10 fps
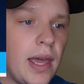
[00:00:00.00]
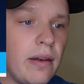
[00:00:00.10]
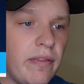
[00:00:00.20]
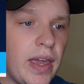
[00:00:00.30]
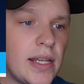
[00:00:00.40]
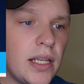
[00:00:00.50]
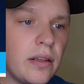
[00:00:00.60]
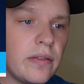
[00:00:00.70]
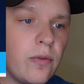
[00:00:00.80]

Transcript: Invested is